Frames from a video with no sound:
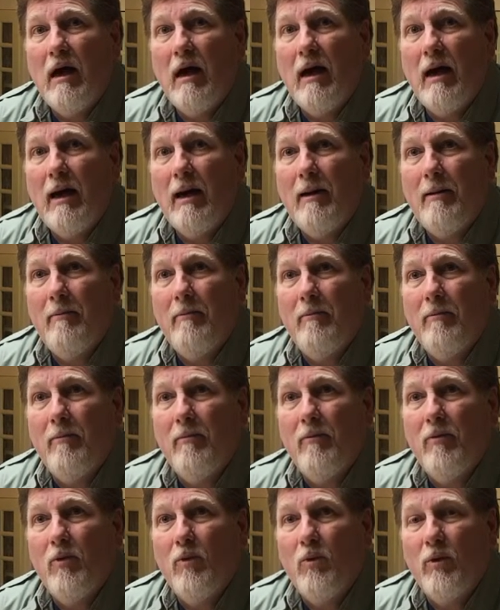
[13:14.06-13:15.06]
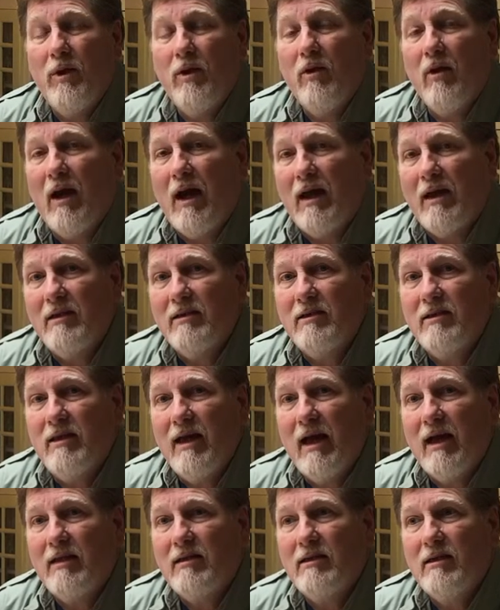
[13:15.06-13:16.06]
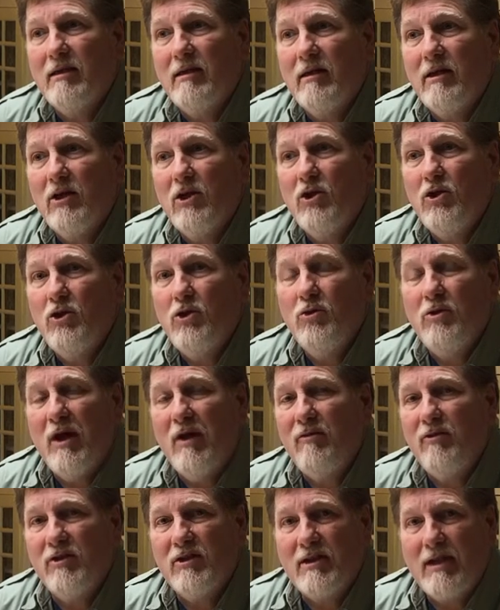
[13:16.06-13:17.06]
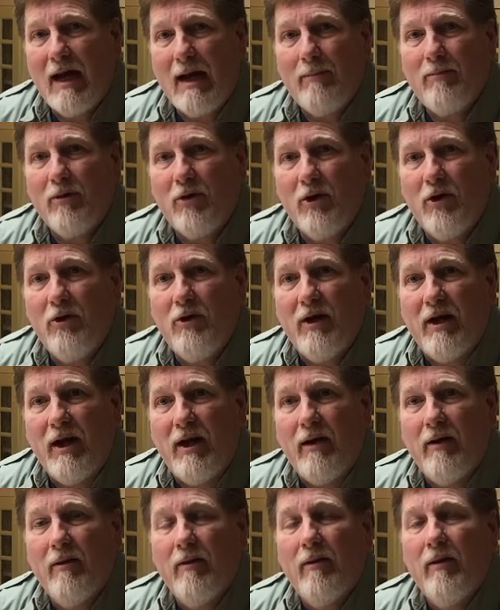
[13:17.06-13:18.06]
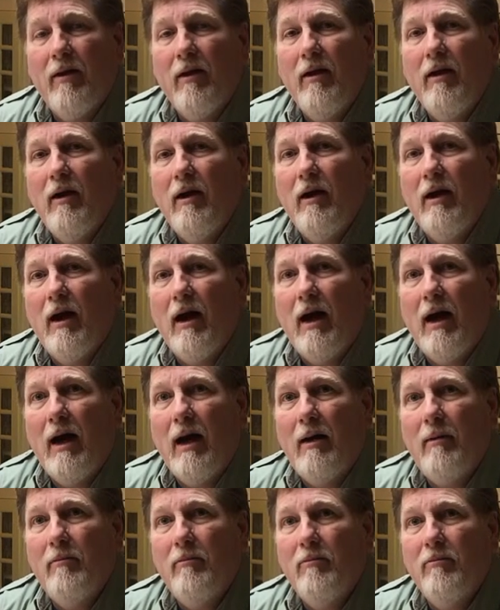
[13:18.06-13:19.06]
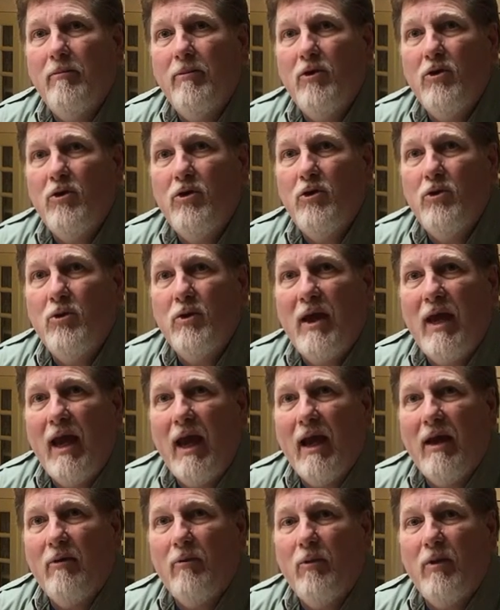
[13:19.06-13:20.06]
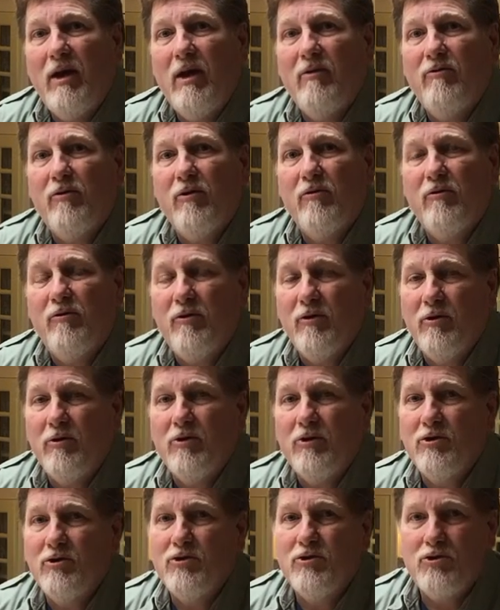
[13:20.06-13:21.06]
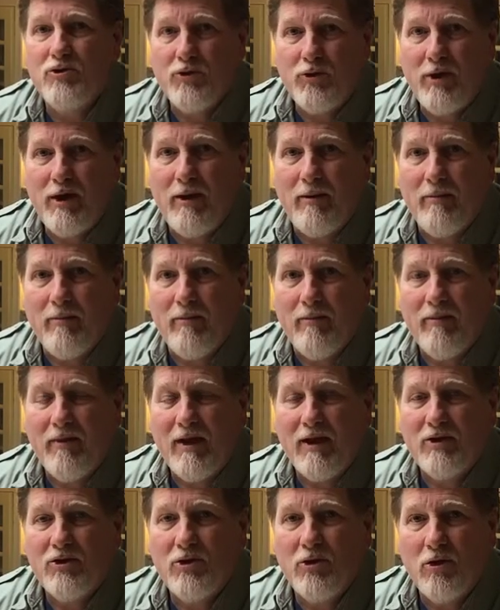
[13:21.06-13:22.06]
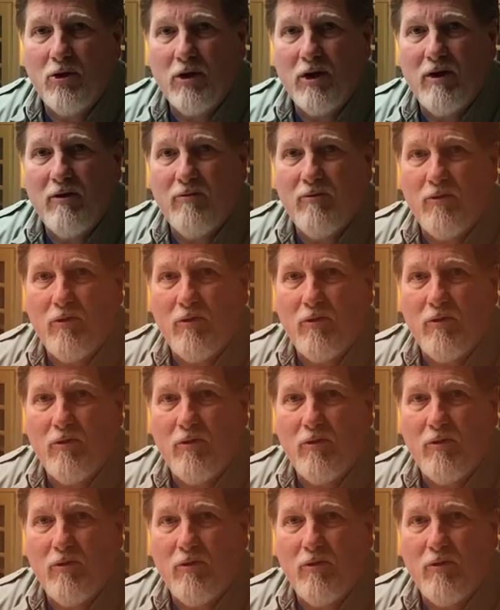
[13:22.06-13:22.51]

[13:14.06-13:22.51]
um, realize that you never stop learning, um, you can't really fulfill your dream that you're looking